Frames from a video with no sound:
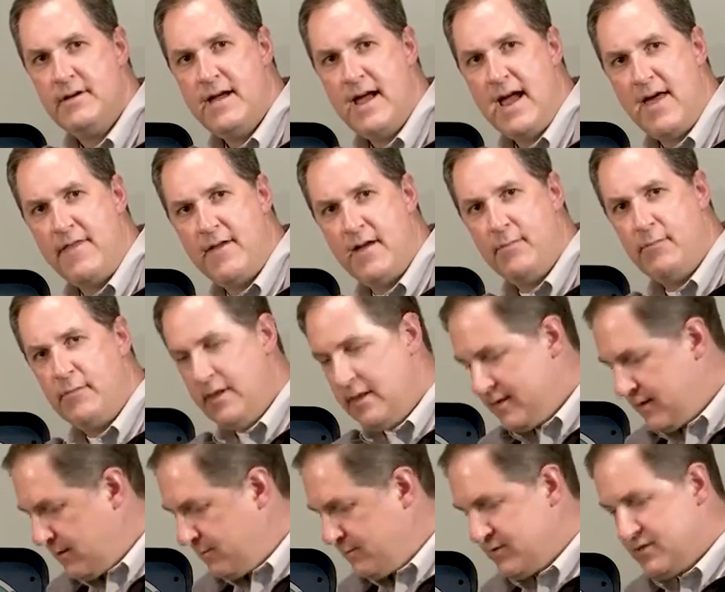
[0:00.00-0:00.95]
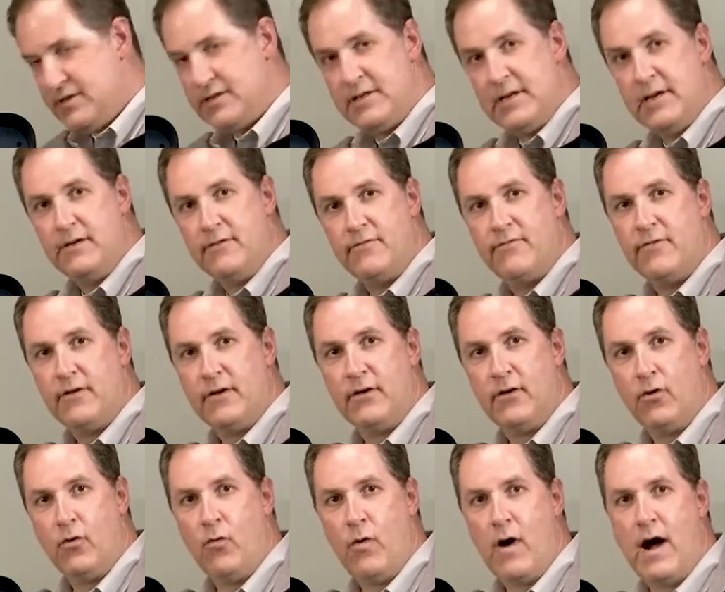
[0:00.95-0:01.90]
and then let them sit for a
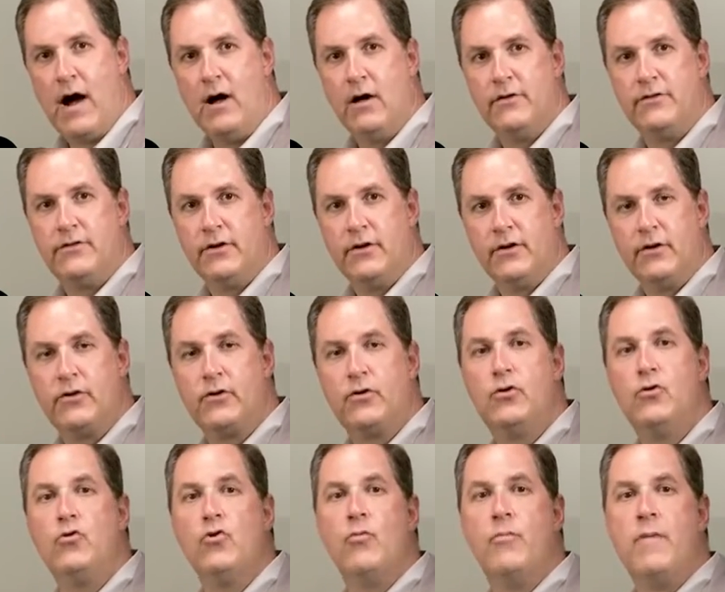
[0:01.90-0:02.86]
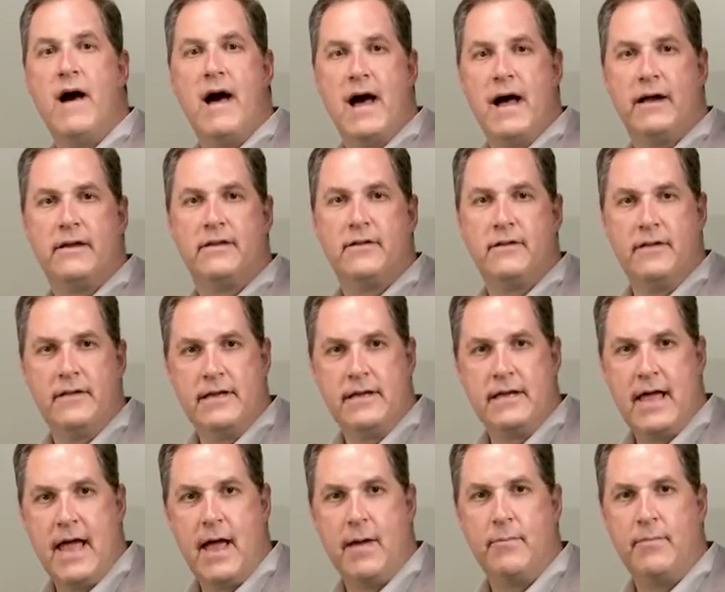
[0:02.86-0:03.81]
little while to cool back to the
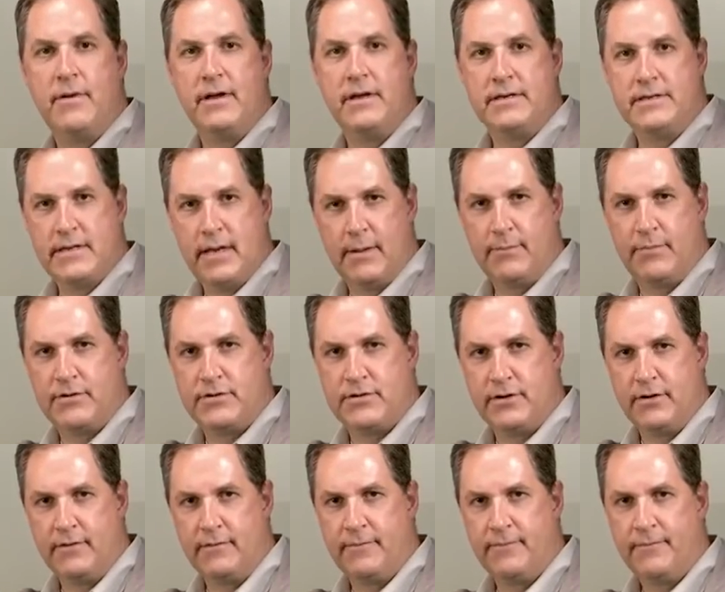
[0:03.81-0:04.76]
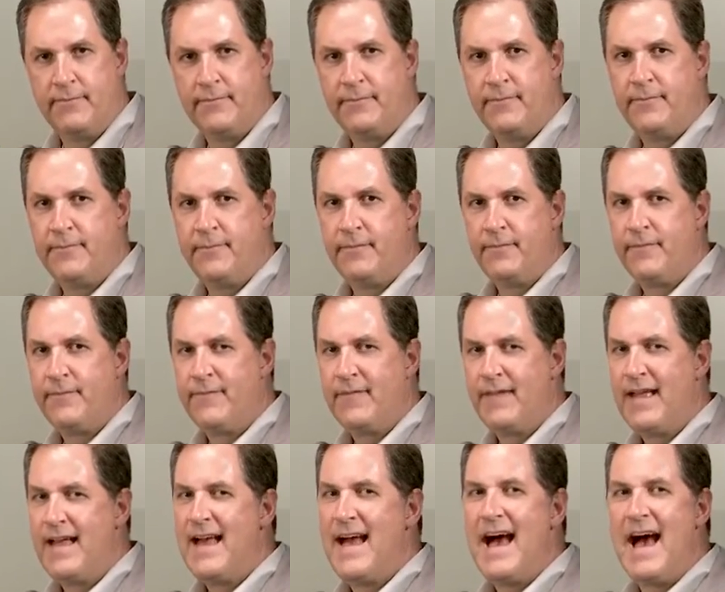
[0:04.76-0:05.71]
ambient temperature.
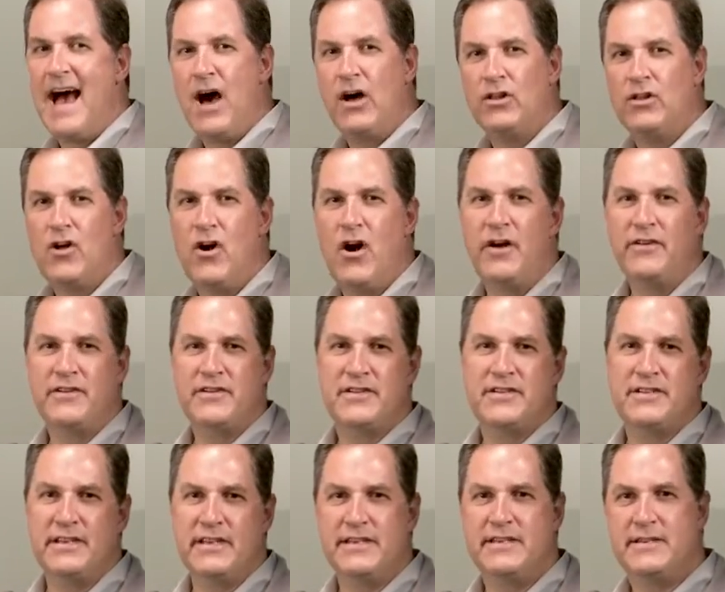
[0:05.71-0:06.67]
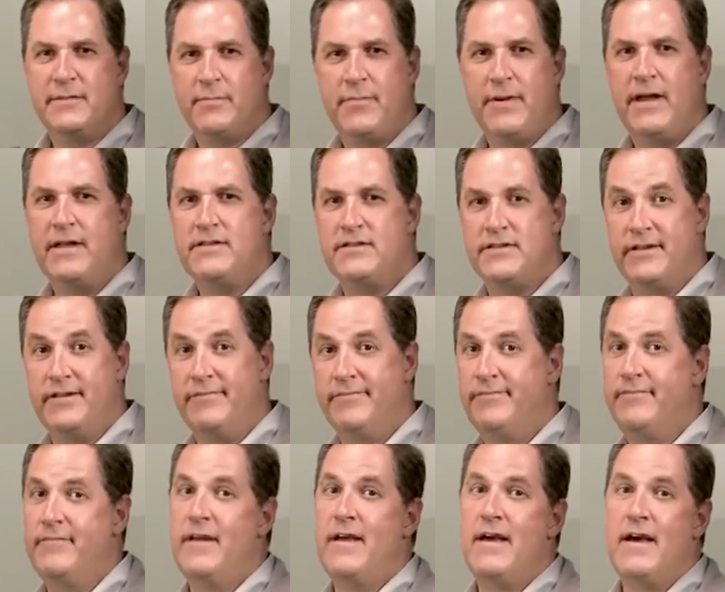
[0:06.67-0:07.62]
How long to sit depends on
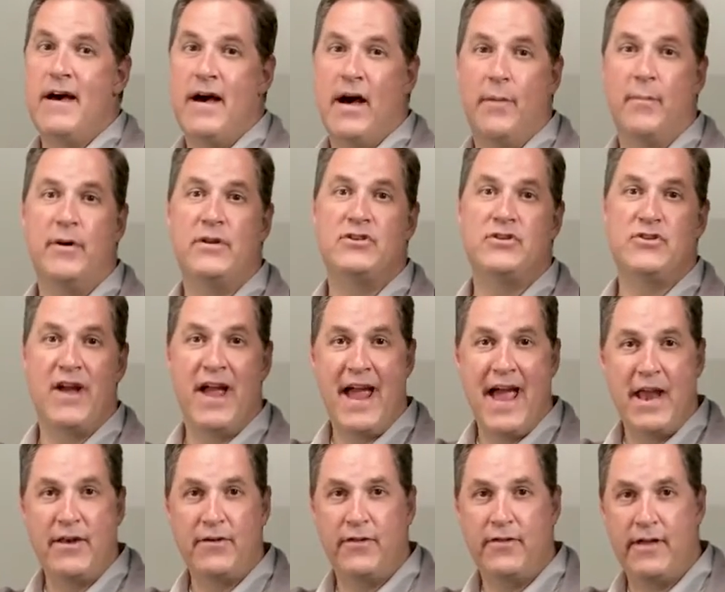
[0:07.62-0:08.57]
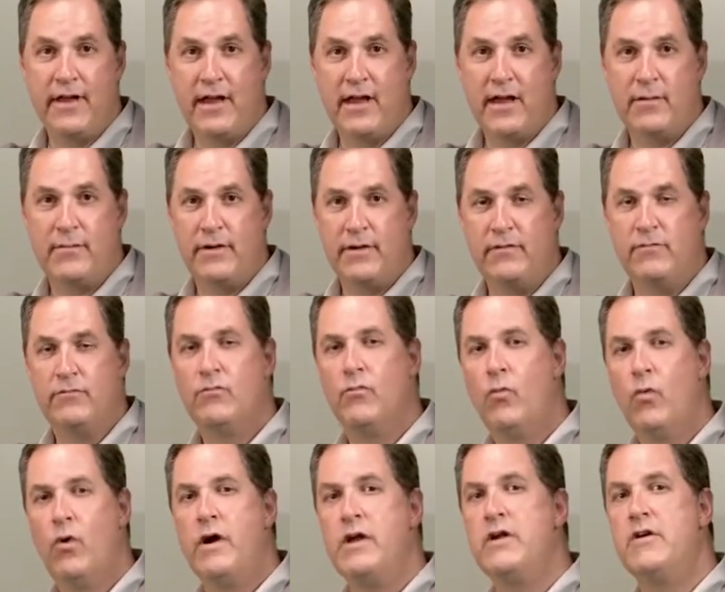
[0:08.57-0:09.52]
how much you handle them and
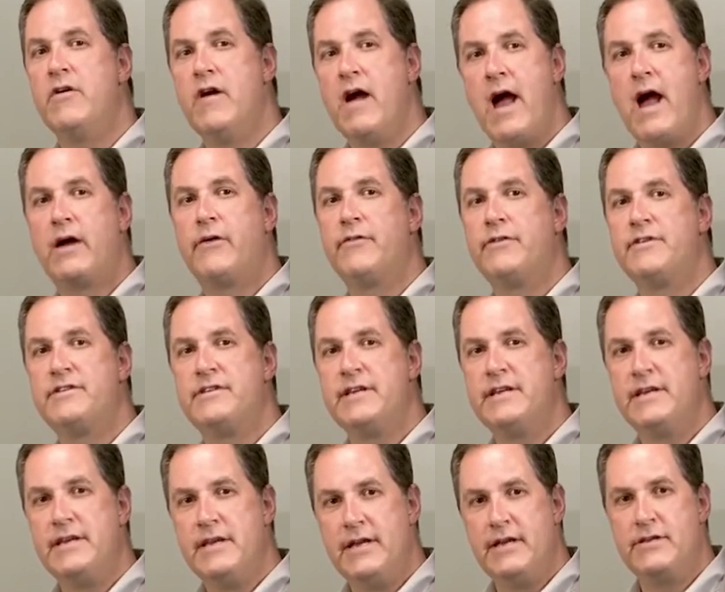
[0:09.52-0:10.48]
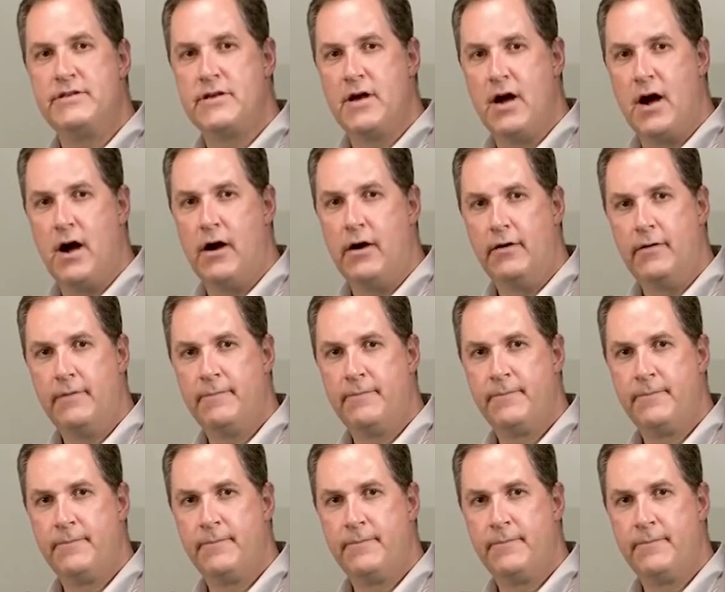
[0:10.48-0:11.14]
what your accuracy needs are.